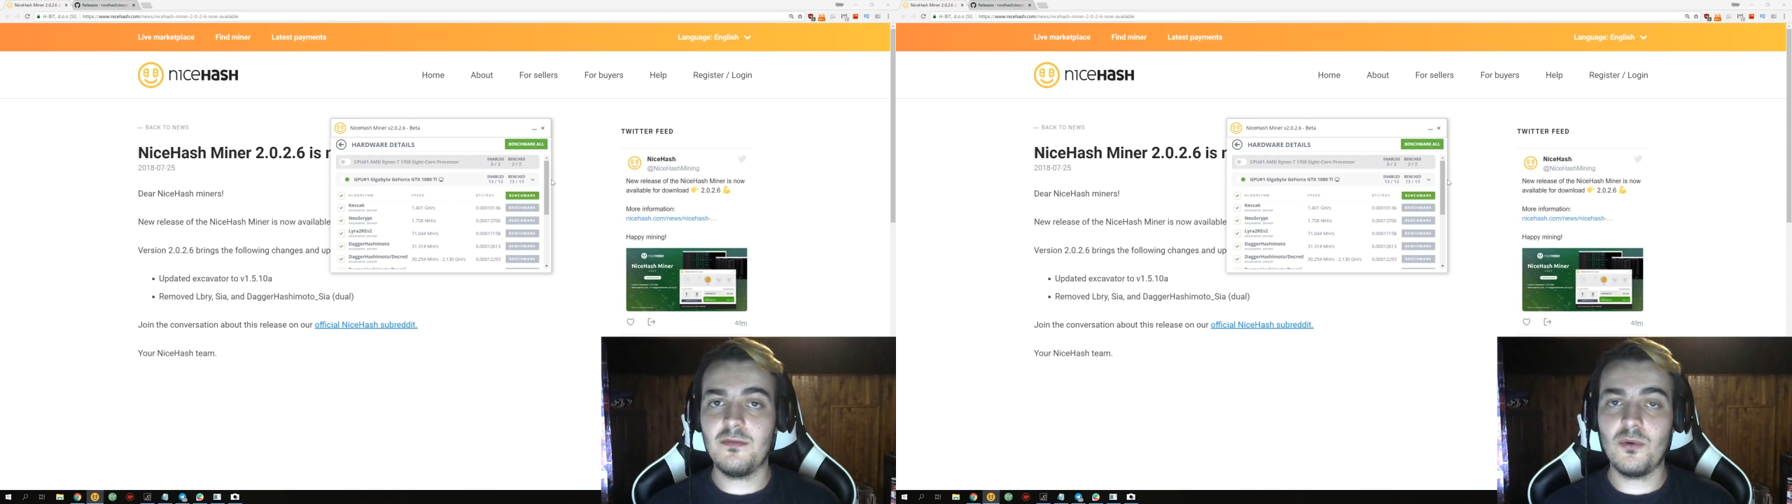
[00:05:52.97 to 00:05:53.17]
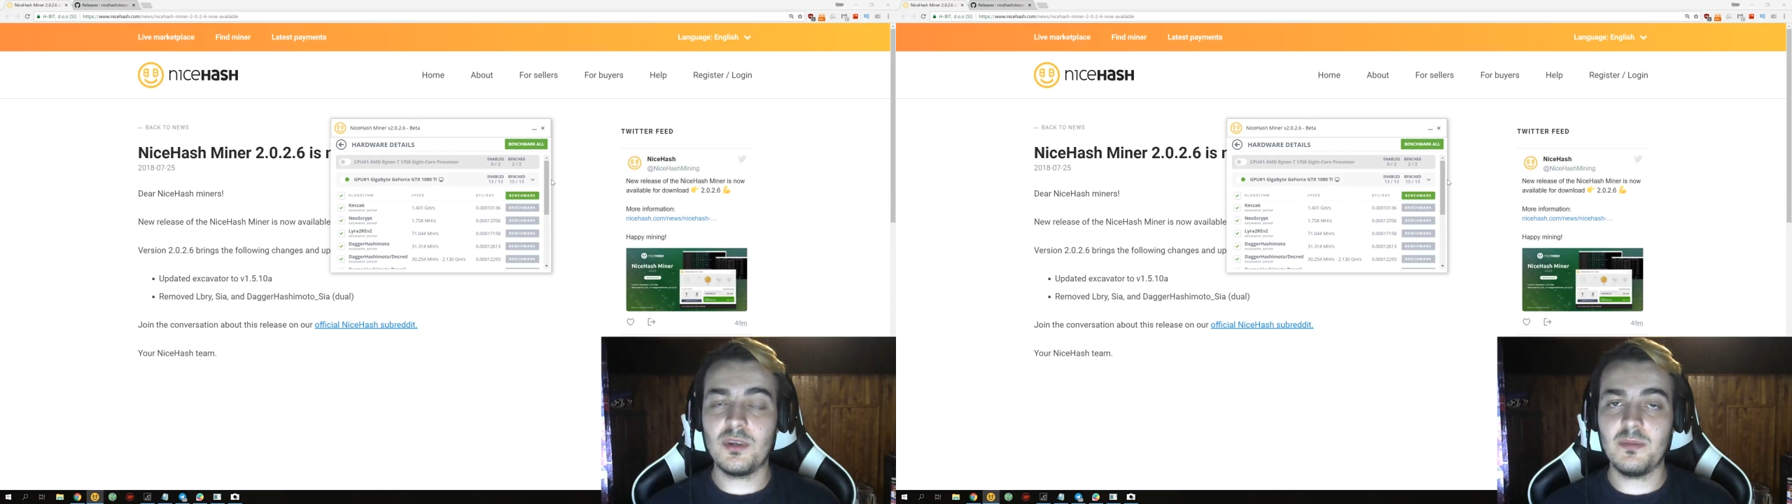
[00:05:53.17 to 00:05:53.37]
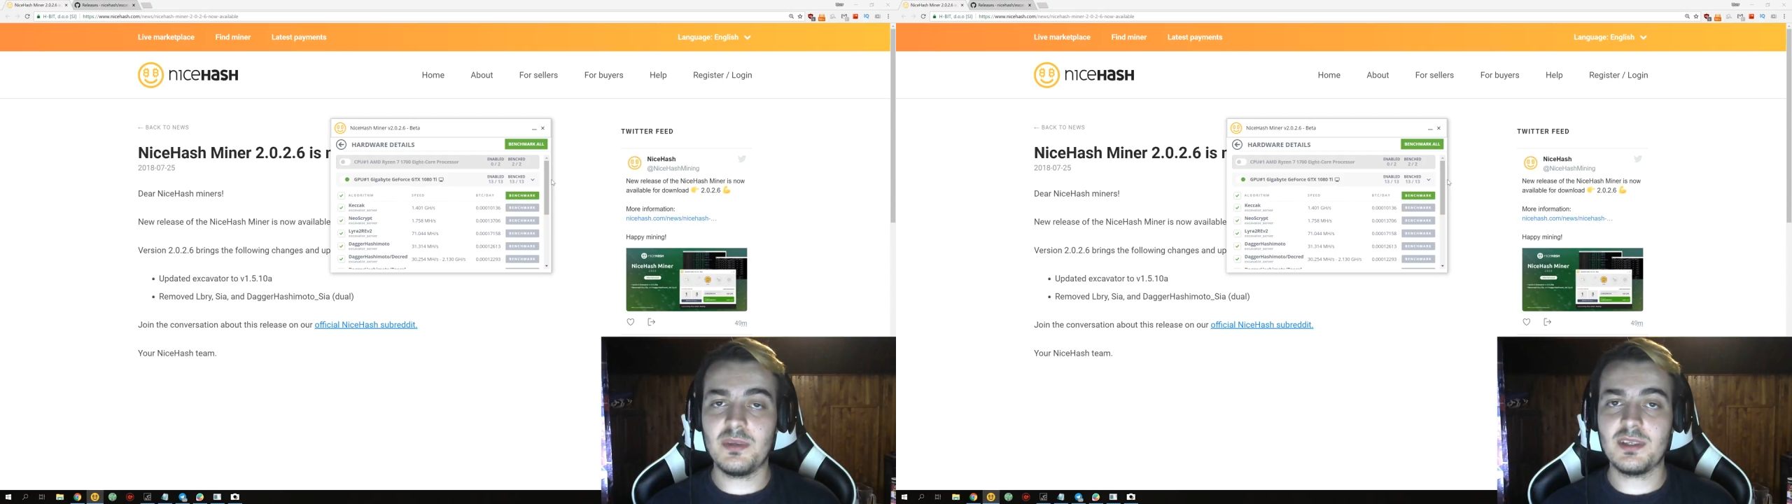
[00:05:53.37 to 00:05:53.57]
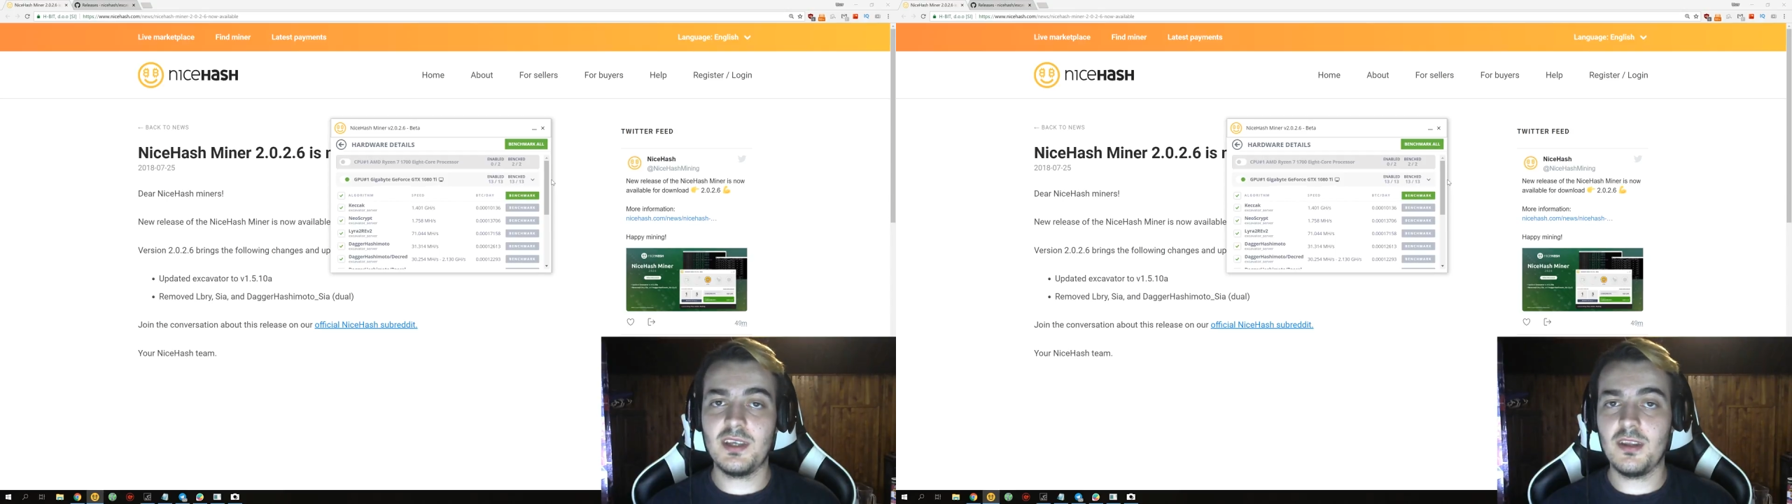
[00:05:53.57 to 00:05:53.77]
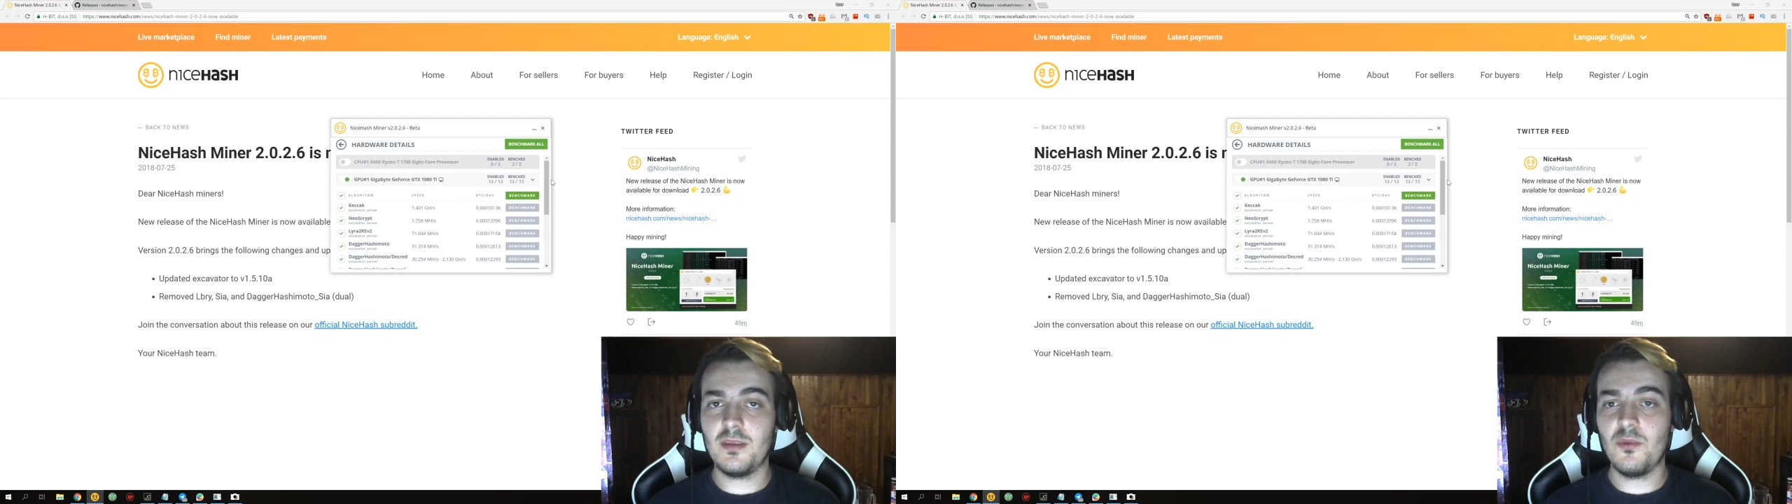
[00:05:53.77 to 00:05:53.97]

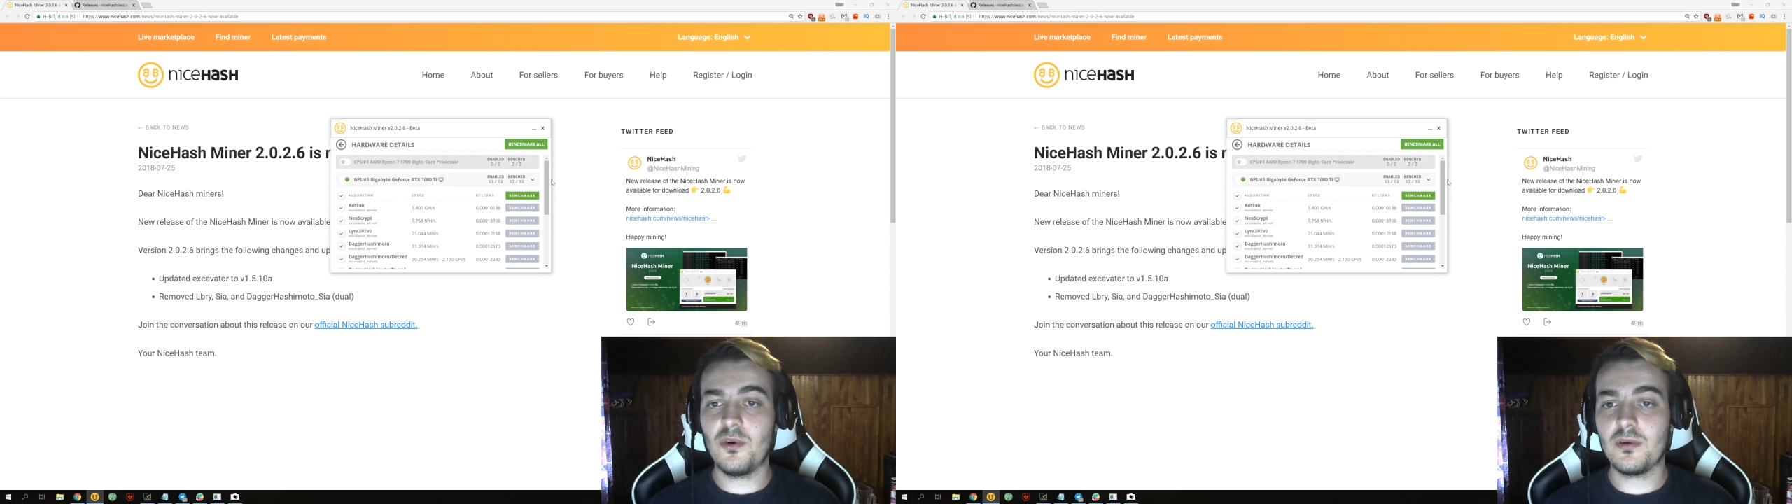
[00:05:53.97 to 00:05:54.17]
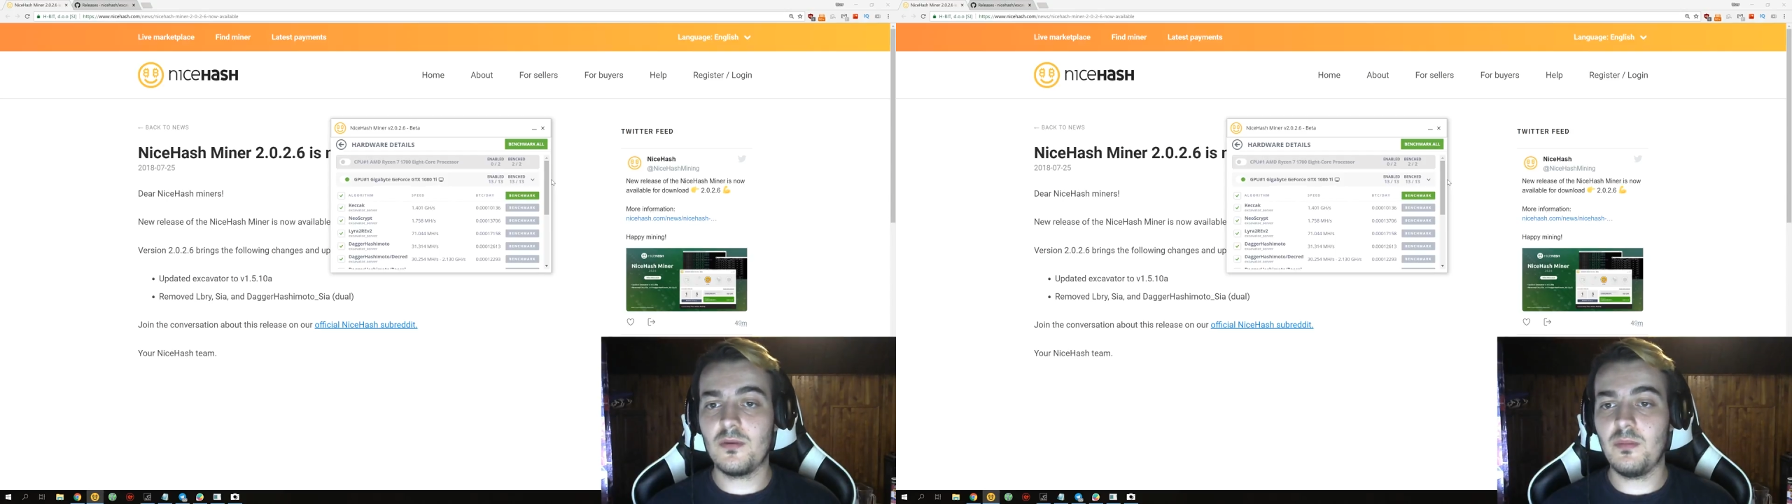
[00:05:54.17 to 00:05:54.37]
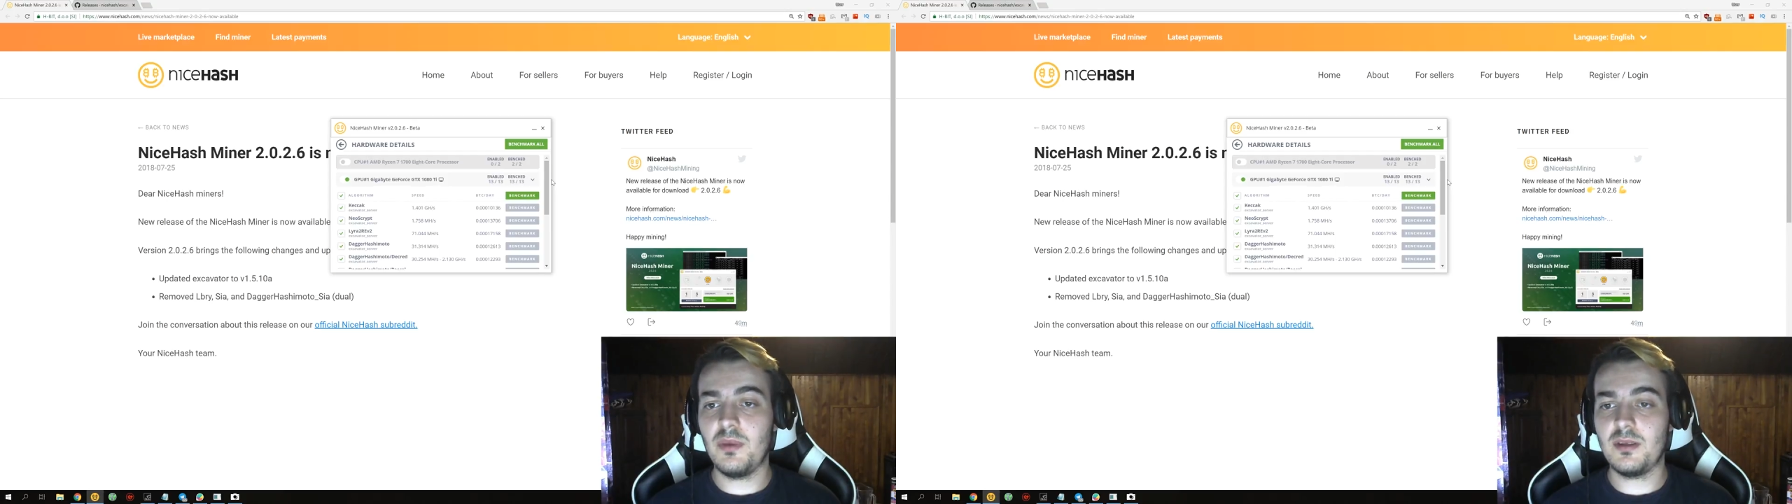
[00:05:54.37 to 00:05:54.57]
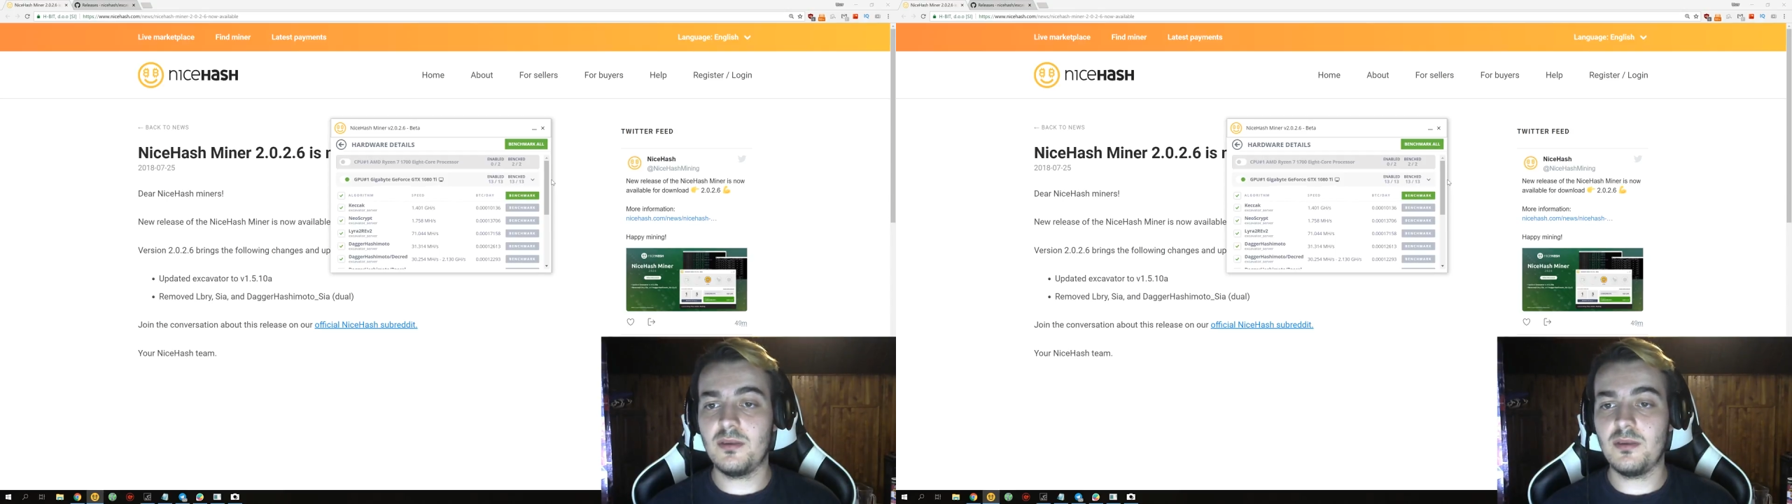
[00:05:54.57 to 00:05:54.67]
40% more compared